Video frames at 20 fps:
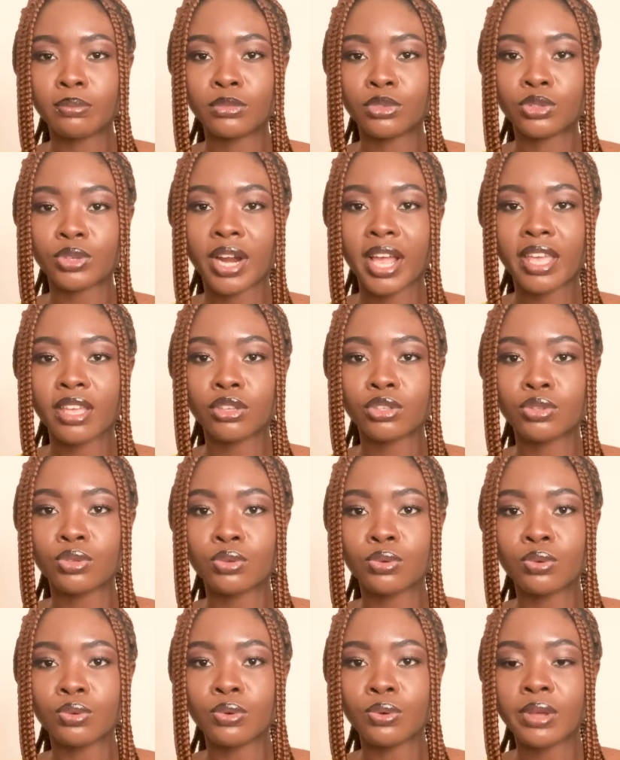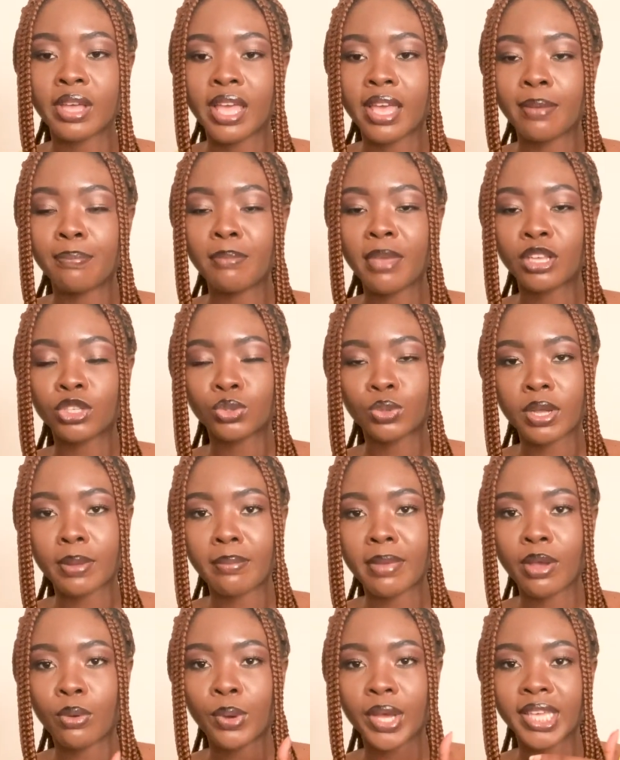trying to make sure
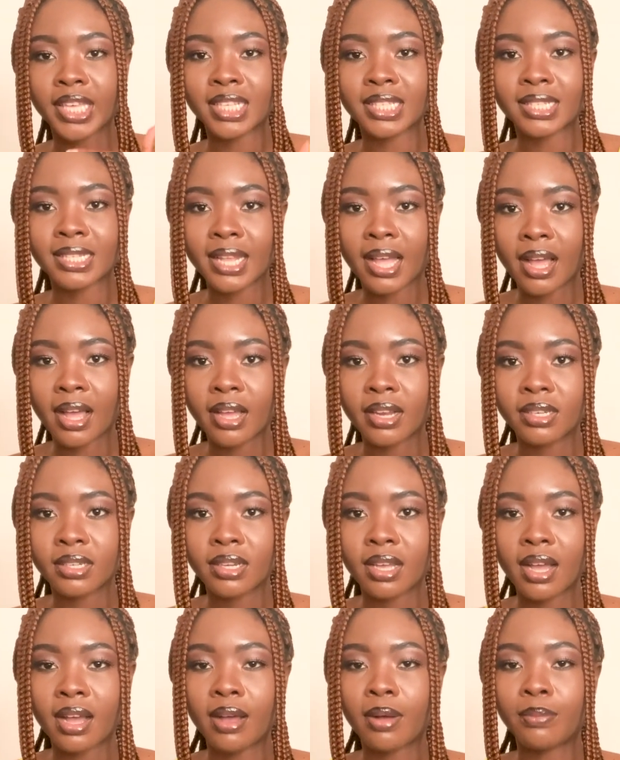my work is done,